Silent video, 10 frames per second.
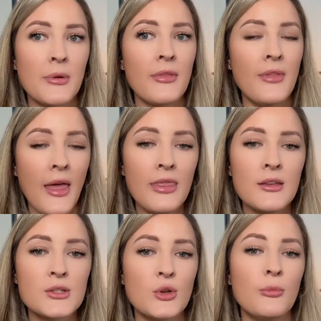but then
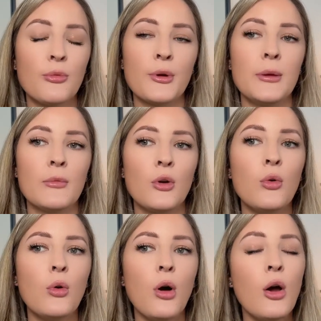the Supreme
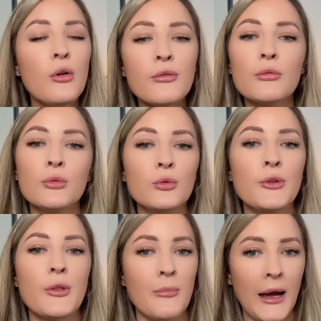Court overruled
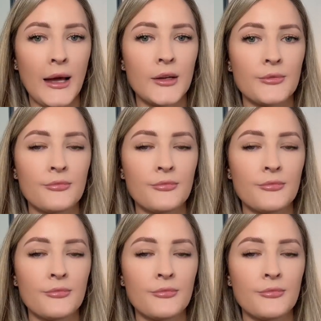the ban.